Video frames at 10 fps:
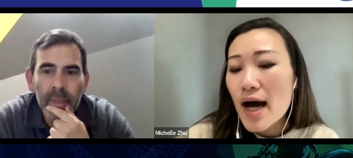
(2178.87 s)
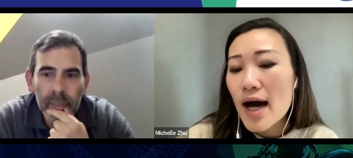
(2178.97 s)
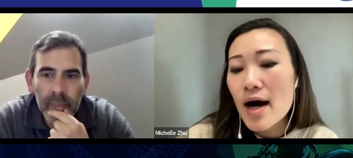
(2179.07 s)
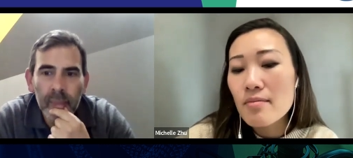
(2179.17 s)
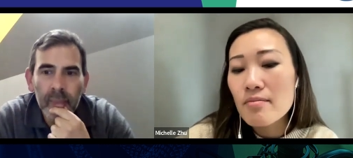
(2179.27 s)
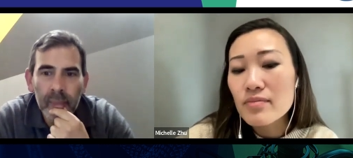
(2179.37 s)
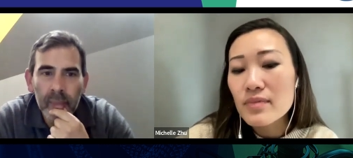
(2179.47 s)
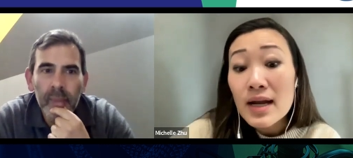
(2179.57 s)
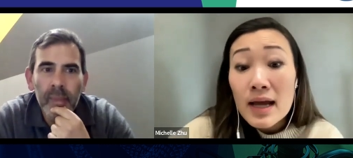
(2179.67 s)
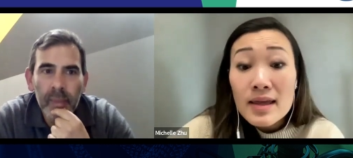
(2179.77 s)
Speaker 1: Um,
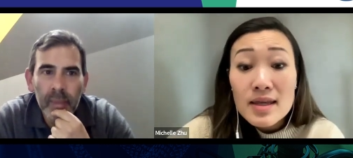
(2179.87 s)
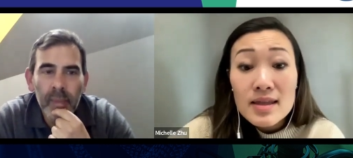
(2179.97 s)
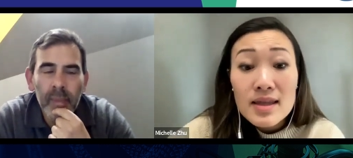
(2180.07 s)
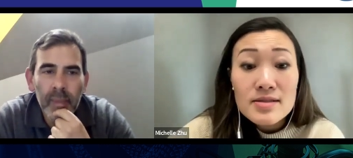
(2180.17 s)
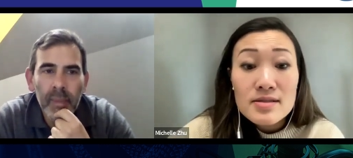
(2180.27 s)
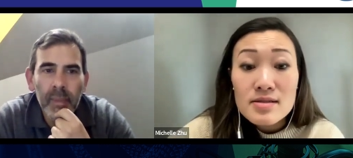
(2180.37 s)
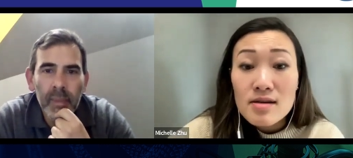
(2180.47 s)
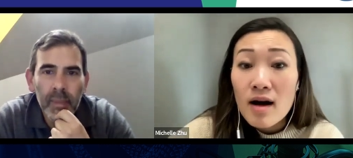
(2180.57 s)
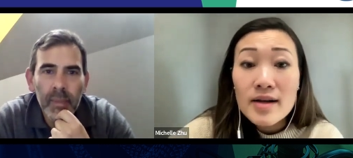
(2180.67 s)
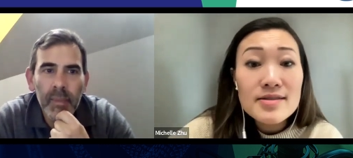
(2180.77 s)
and I think that's
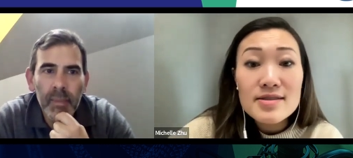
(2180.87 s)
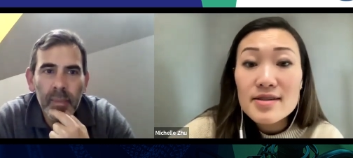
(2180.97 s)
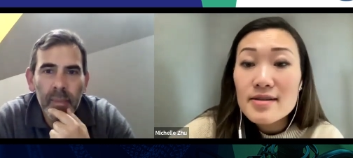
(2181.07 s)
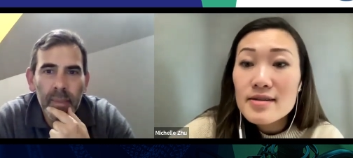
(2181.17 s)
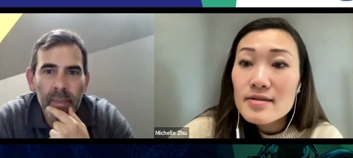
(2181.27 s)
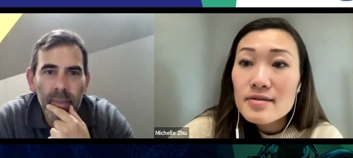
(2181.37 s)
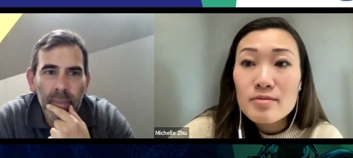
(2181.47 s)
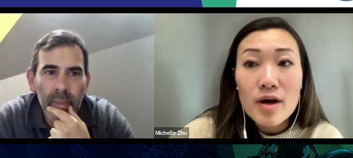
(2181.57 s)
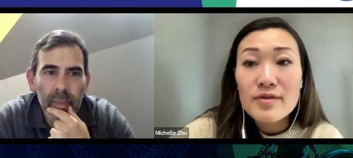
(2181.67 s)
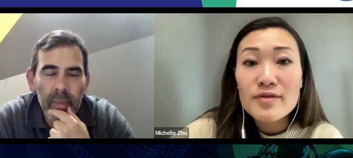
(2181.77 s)
honestly
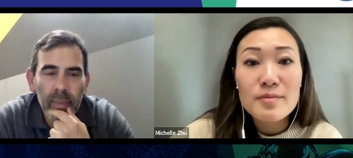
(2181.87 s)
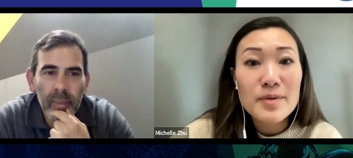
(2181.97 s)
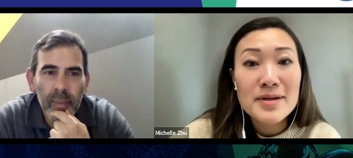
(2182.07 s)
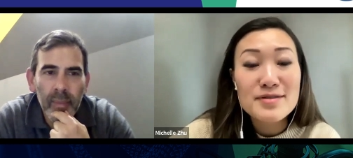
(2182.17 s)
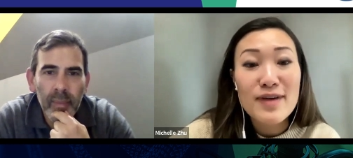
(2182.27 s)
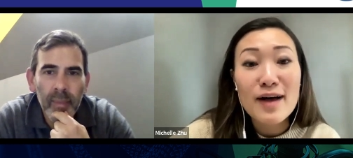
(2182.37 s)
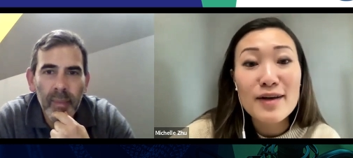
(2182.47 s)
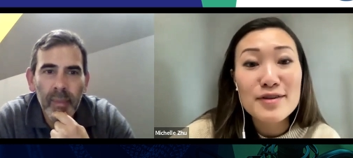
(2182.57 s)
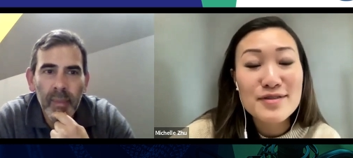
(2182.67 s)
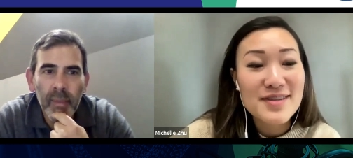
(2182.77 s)
one of the biggest
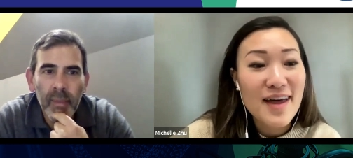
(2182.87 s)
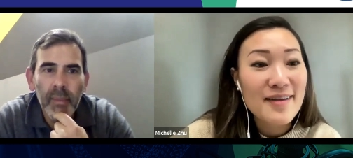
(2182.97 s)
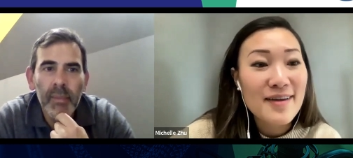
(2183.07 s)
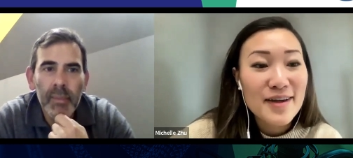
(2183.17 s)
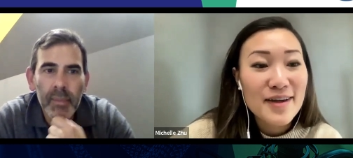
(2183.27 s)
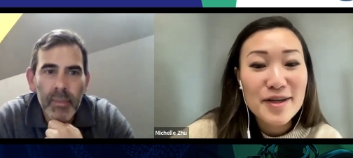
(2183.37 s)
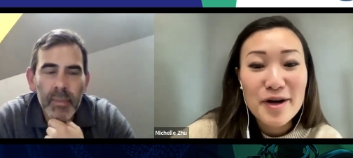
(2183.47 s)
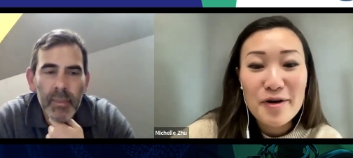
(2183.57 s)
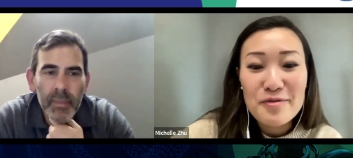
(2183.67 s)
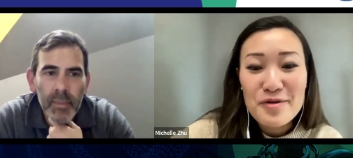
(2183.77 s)
values that, you
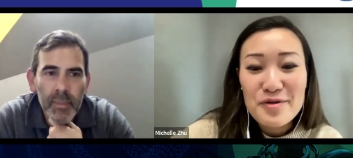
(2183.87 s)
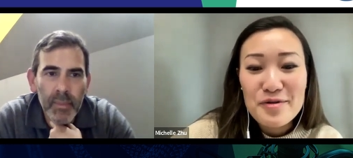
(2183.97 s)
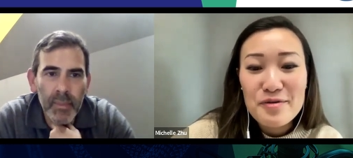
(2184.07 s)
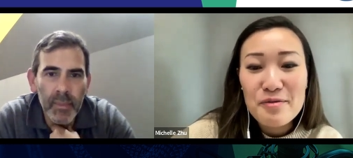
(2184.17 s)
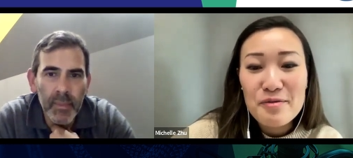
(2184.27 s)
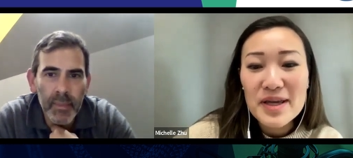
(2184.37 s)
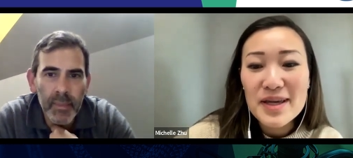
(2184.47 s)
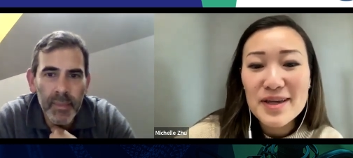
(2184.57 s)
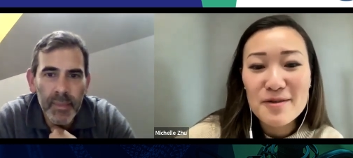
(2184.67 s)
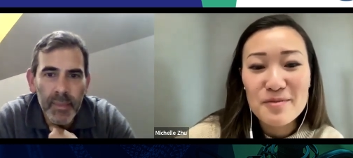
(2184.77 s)
know,
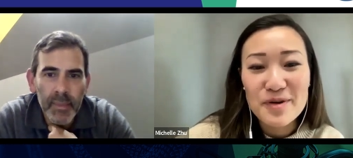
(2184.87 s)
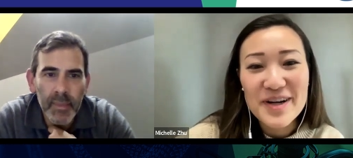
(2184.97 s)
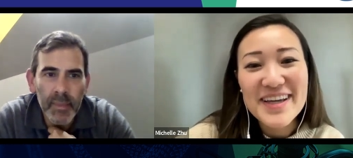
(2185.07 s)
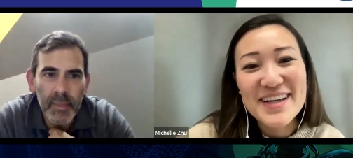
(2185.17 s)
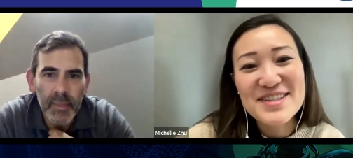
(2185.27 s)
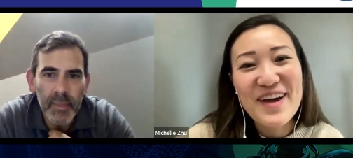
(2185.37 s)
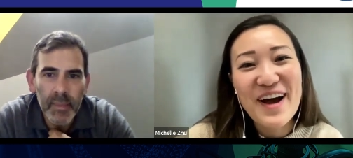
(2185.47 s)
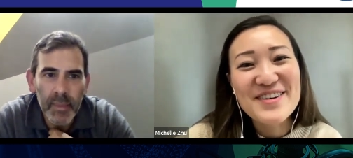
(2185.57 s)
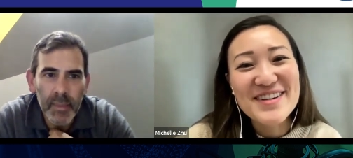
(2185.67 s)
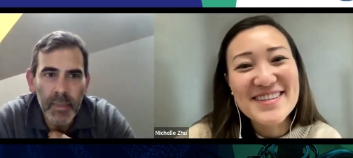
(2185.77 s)
we can bring as
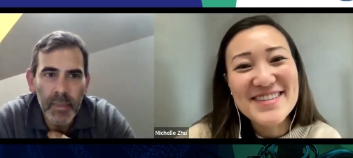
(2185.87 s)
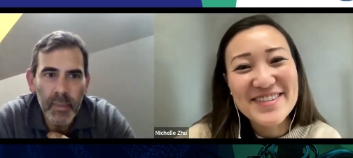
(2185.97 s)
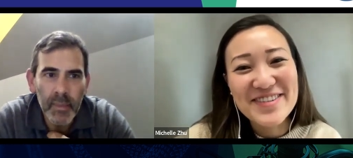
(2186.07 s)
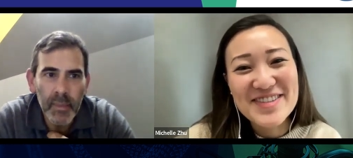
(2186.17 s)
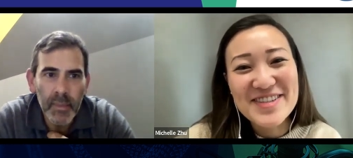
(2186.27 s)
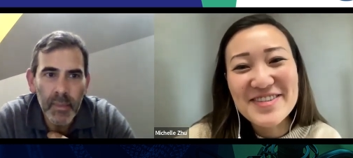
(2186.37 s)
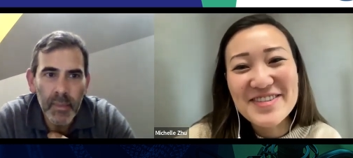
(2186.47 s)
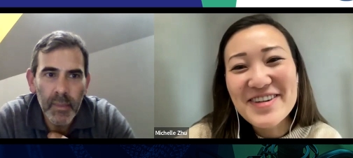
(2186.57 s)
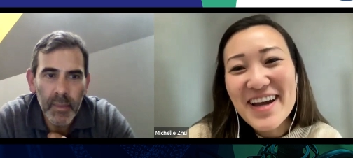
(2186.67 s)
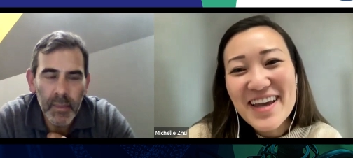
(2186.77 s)
founders sort of
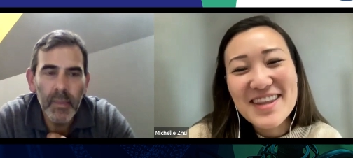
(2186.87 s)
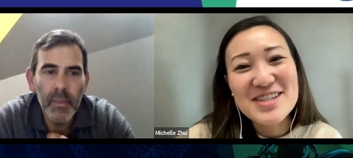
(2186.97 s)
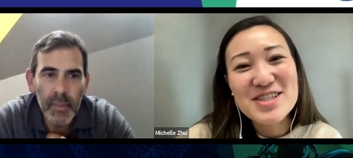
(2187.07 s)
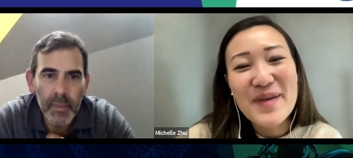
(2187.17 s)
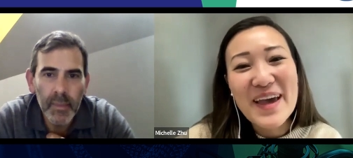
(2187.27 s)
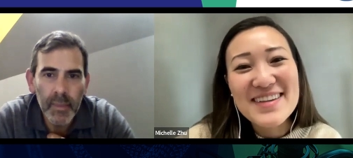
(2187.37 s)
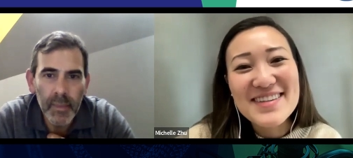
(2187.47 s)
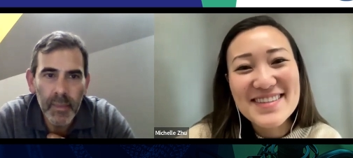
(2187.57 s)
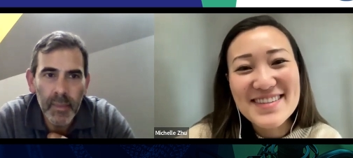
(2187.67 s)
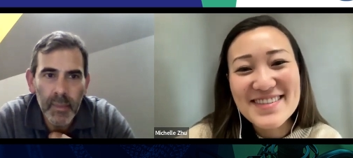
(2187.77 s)
to this
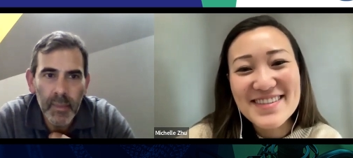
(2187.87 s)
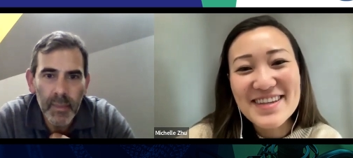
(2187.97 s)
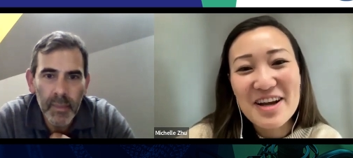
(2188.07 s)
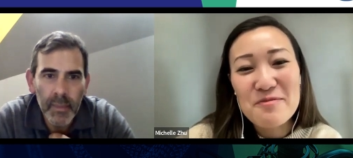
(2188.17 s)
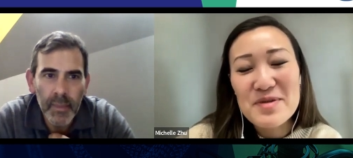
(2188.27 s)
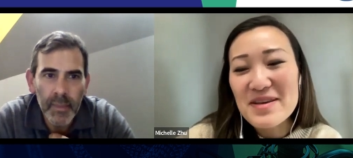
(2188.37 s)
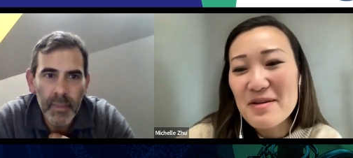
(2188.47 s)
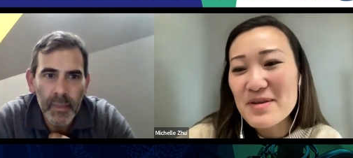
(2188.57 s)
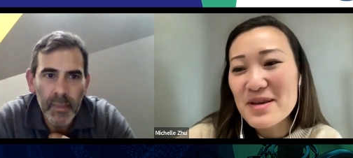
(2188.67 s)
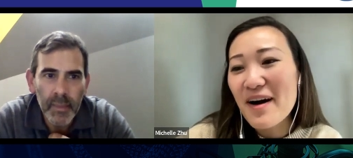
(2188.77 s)
space is, you know,
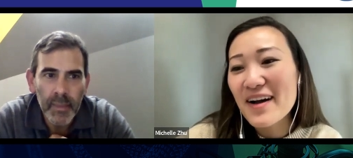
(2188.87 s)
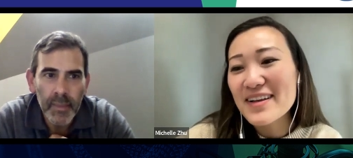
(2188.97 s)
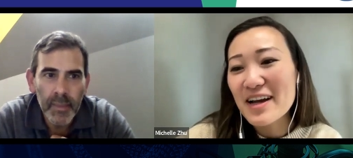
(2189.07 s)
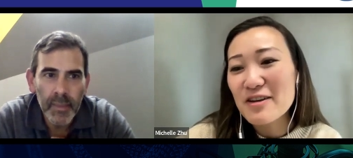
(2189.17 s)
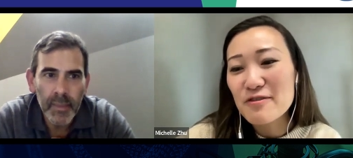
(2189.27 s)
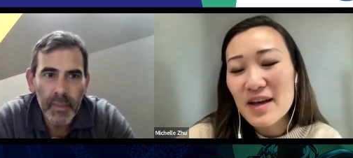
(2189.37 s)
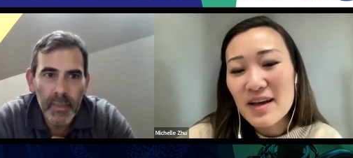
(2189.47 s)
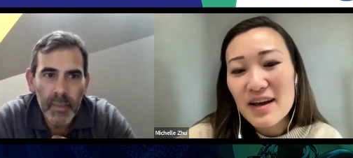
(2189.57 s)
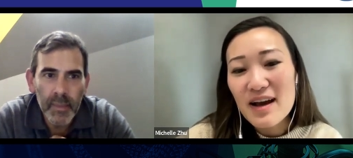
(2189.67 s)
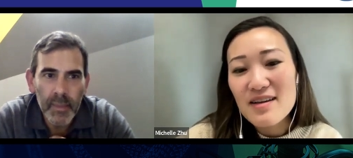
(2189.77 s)
be, beyond kind of,
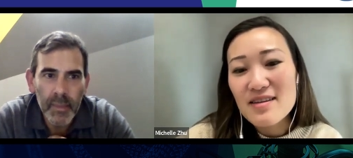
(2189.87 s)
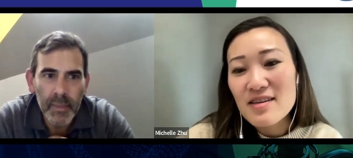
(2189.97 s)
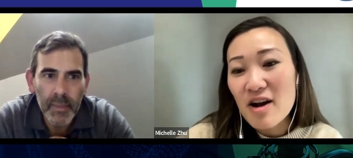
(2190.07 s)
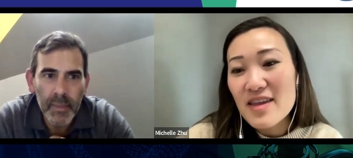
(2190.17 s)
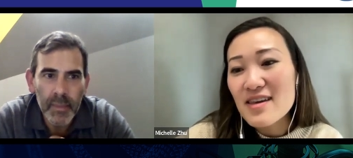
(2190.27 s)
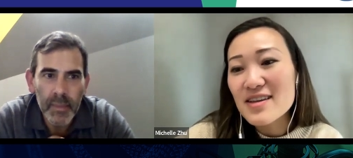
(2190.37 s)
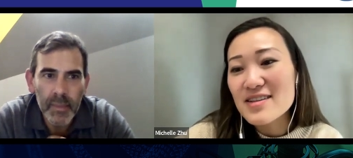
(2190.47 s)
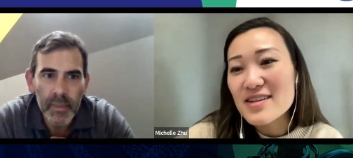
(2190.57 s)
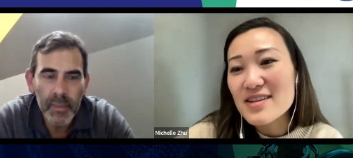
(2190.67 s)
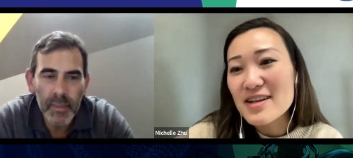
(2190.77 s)
uh, you know, I think
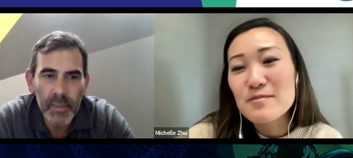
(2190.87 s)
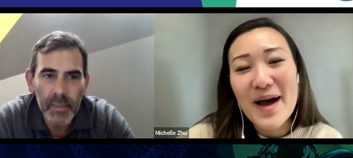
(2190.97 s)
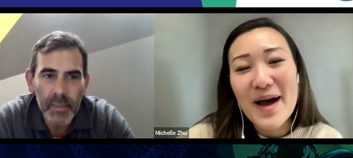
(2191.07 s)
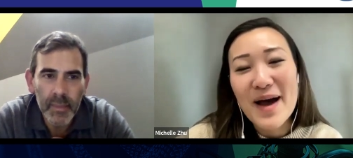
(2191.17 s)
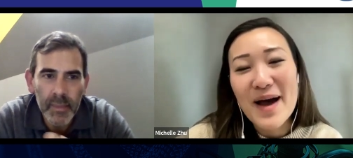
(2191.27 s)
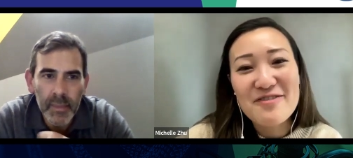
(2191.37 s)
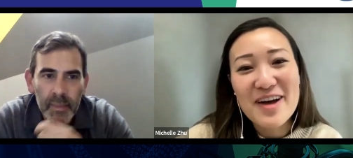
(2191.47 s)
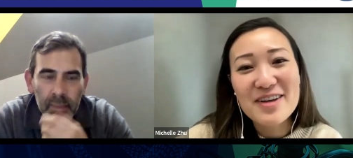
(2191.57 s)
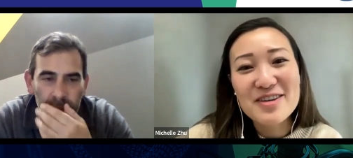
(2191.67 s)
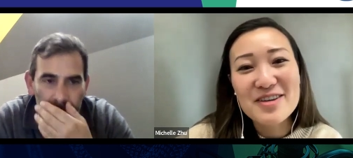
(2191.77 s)
it, it comes back to that